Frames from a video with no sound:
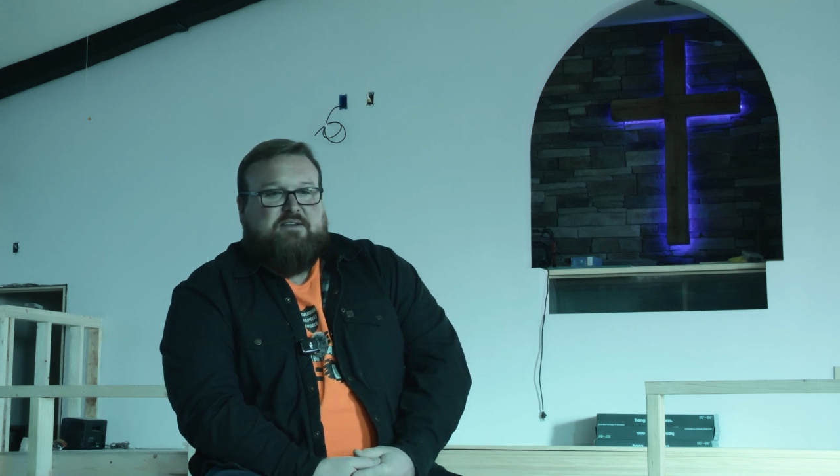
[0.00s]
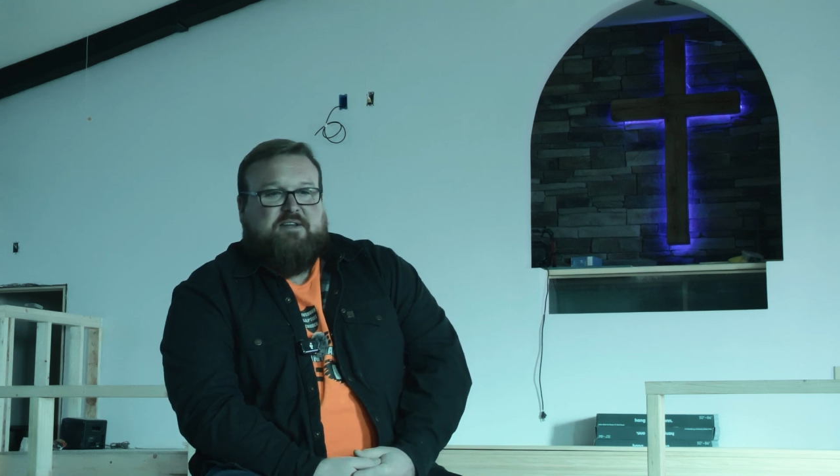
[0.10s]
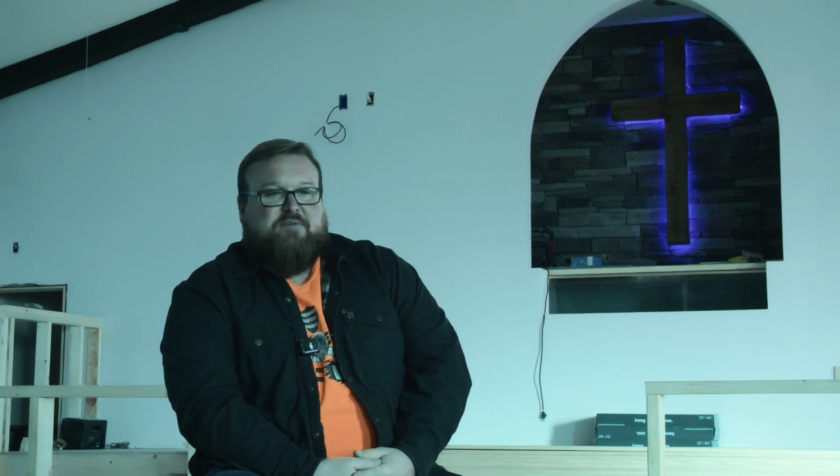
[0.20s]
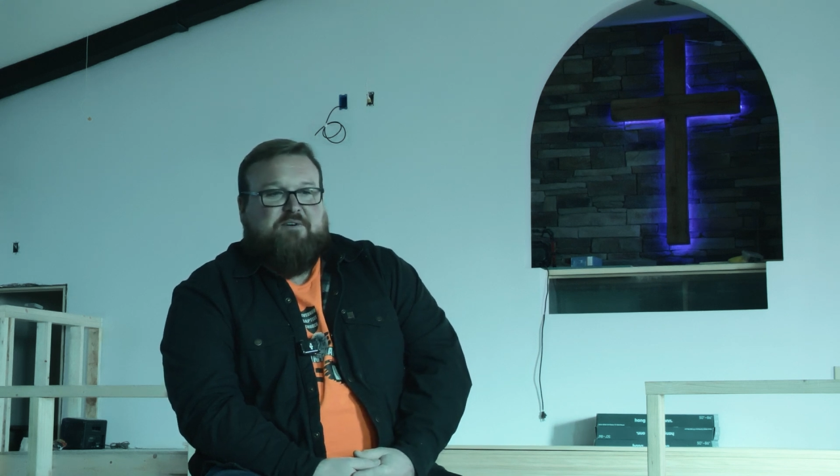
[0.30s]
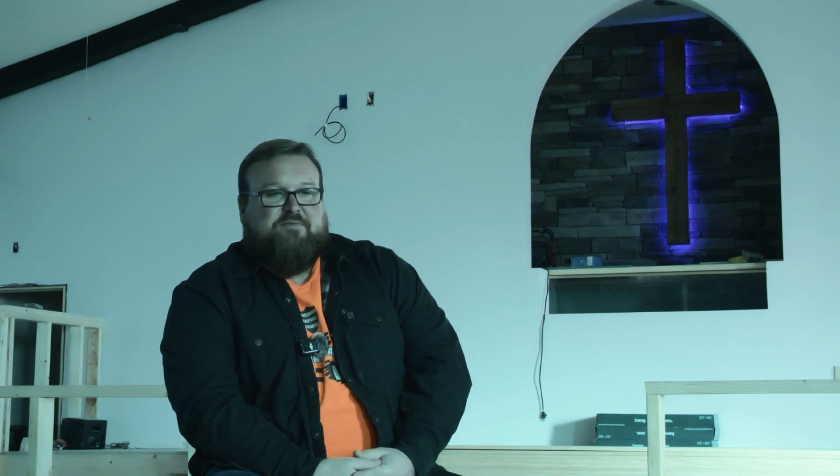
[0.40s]

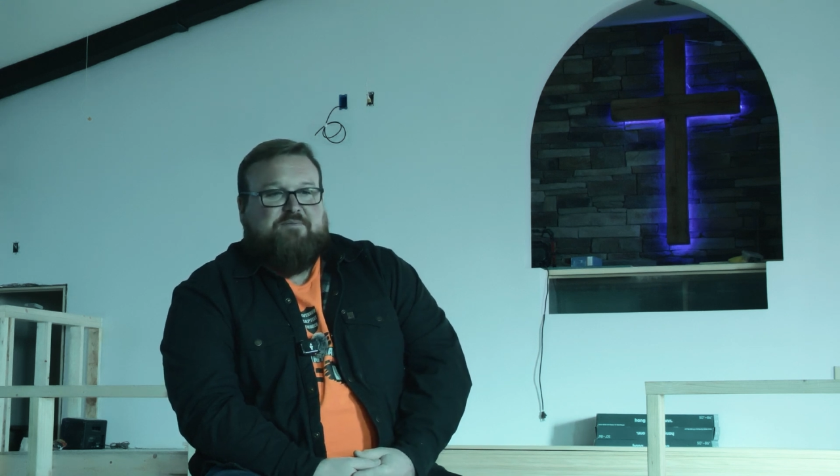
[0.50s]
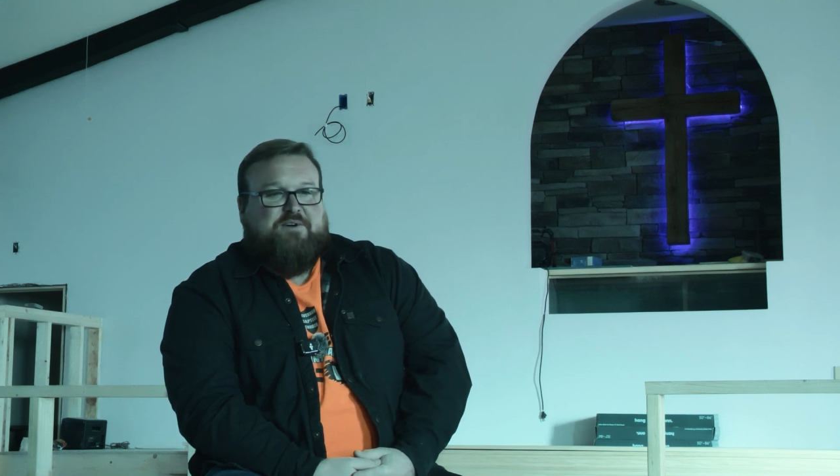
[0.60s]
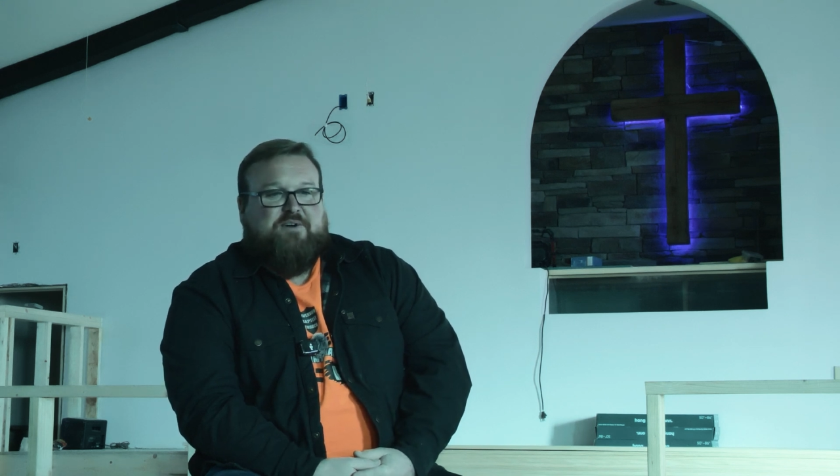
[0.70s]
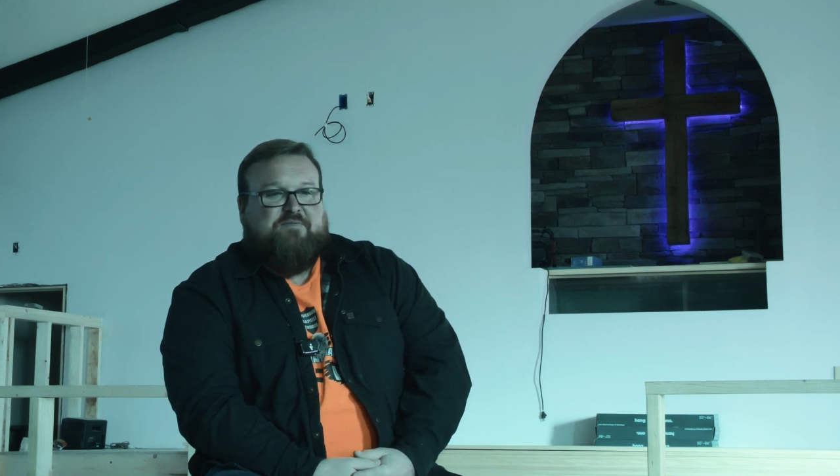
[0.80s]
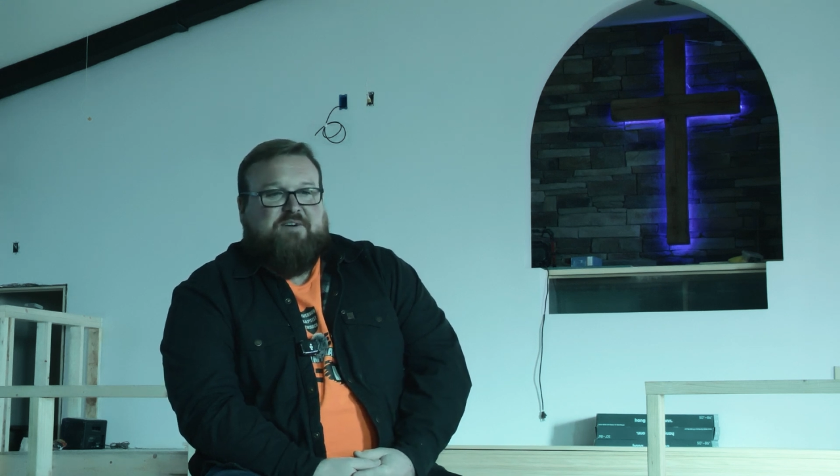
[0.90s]
anywhere from
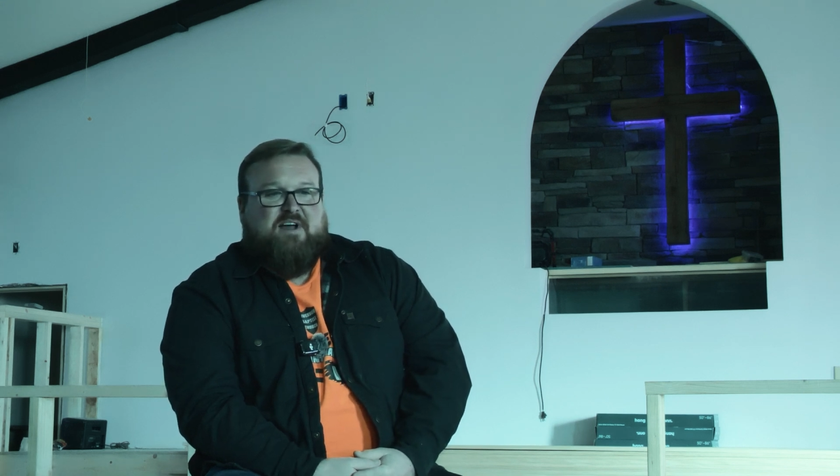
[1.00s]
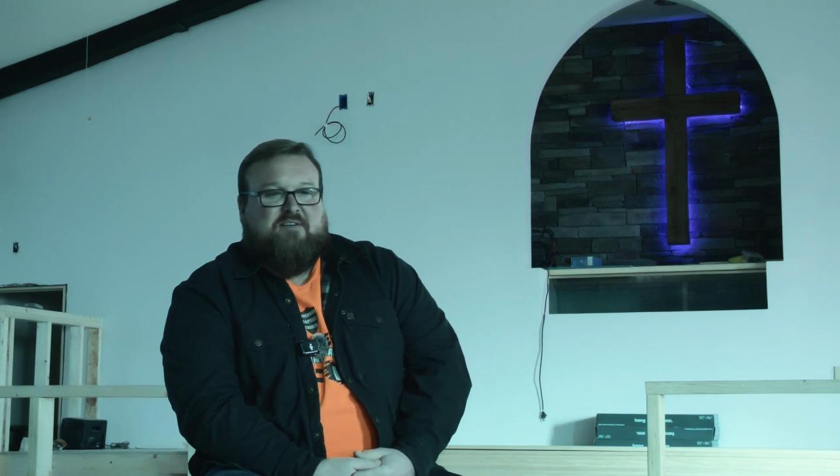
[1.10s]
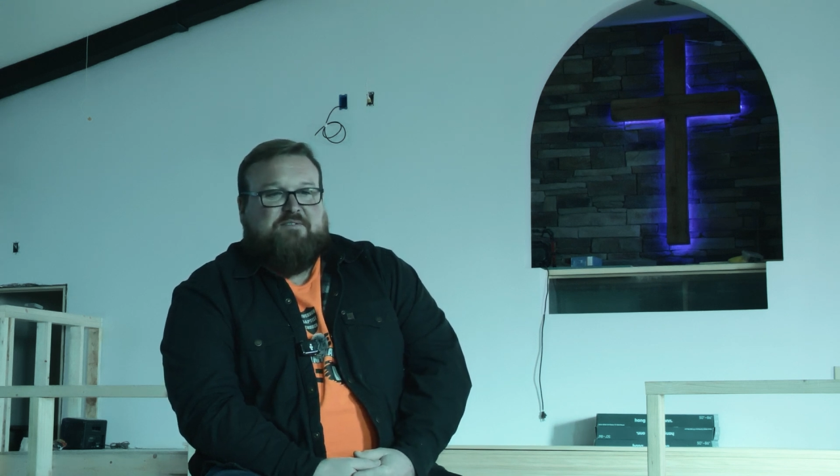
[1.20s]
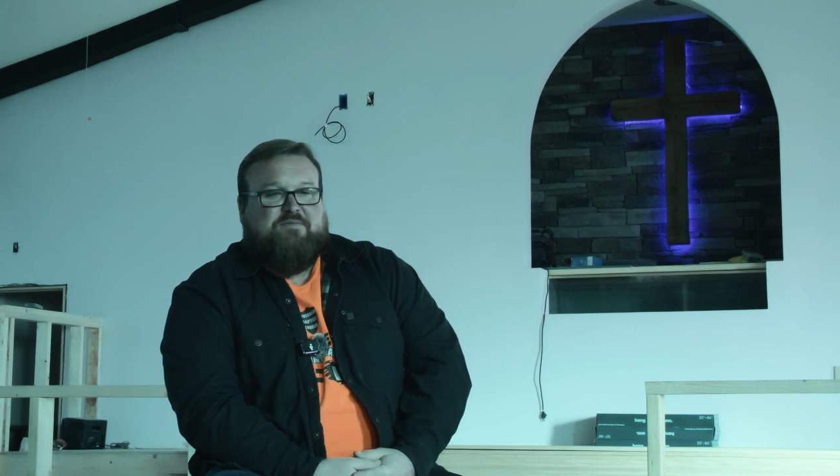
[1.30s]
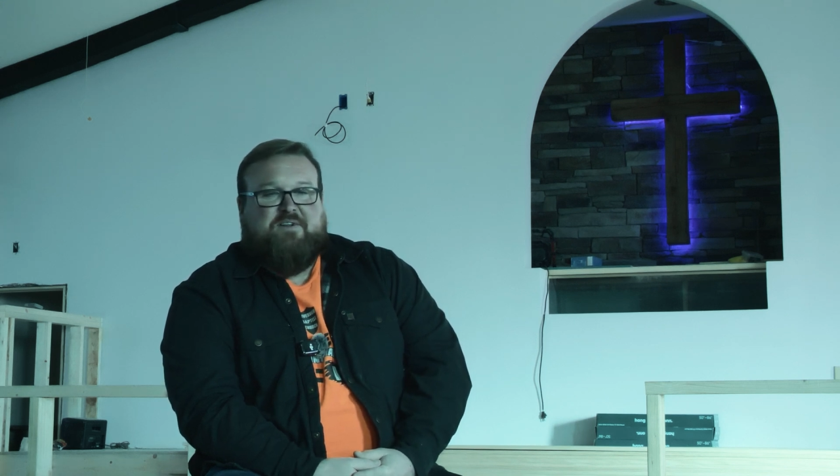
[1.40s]

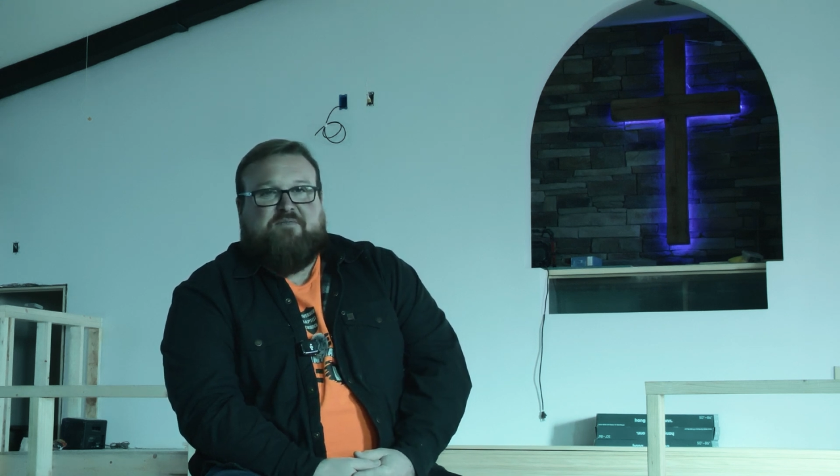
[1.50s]
$35 to